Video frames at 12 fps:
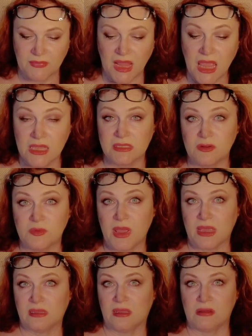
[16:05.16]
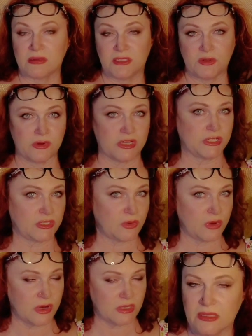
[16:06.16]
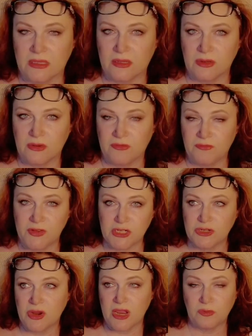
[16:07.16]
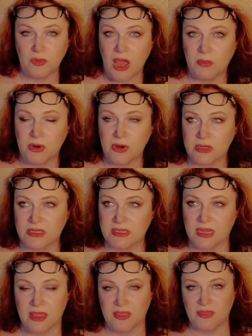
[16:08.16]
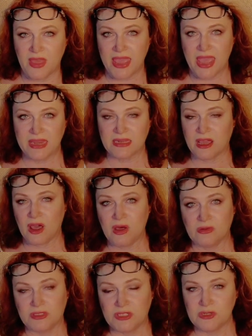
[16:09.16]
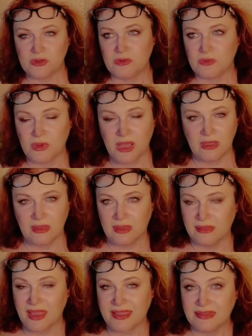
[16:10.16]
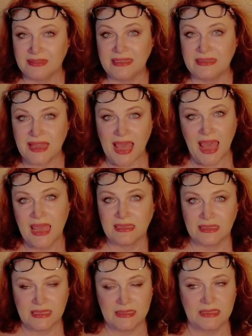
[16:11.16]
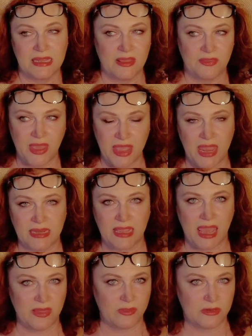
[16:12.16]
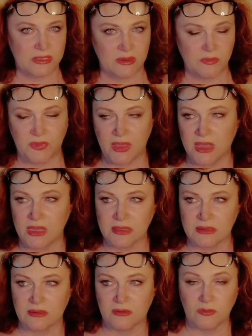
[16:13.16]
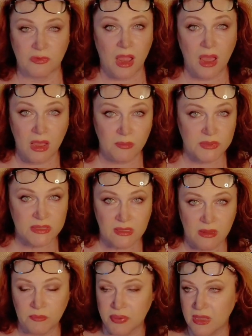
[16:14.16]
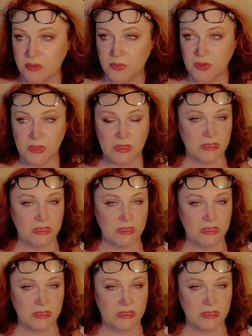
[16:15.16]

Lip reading: So to make a long story short, Fisher and Roberts, they had gone to like a little island. They had gathered some things, robbed some people.